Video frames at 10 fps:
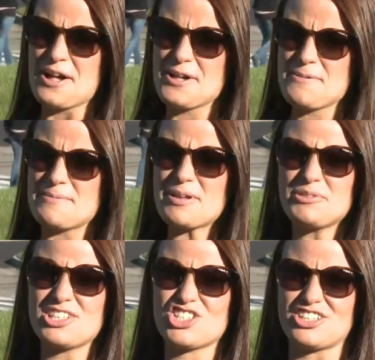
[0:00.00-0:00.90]
Um, I'm not
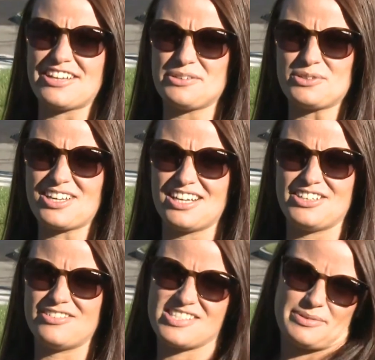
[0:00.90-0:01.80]
really sure. I think we're all kind of
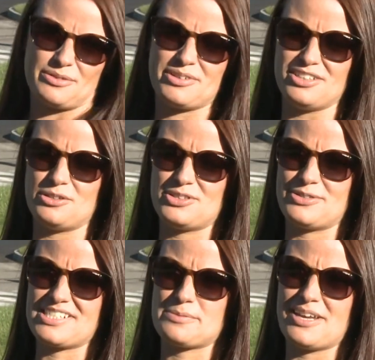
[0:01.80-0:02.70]
nervous. We don't really know what
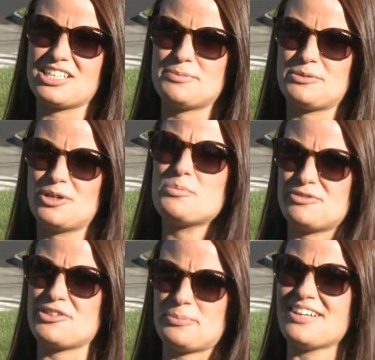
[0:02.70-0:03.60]
to expect, but we're
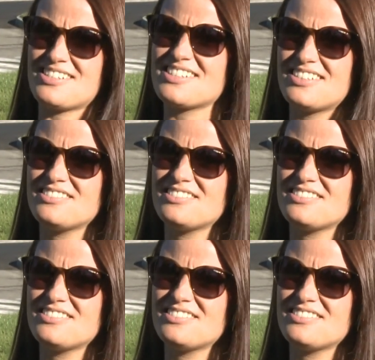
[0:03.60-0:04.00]
hoping for the best.